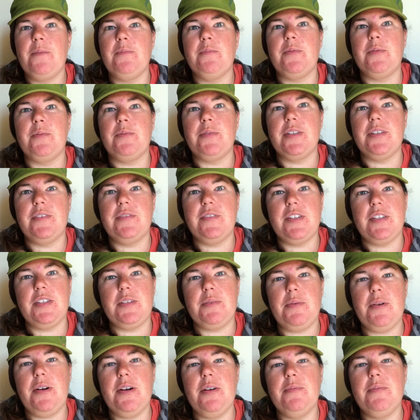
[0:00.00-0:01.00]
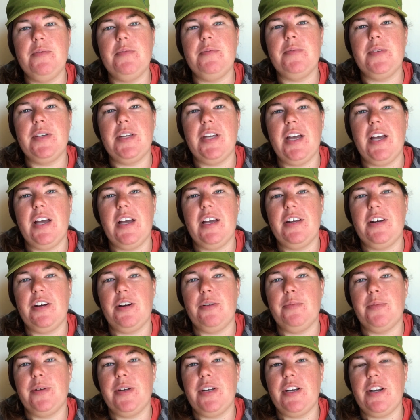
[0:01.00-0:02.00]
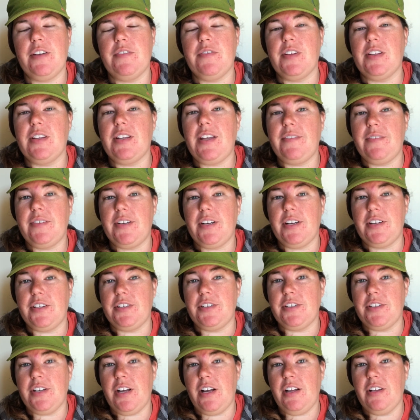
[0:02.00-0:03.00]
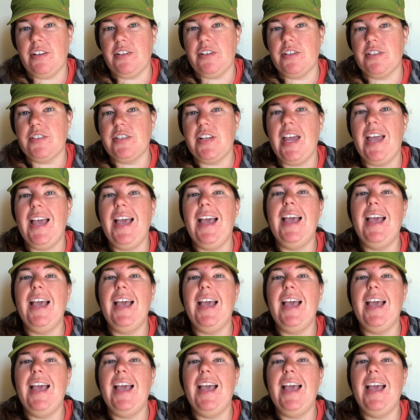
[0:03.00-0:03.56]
When we lived in the apartment, we had a rent of $1,100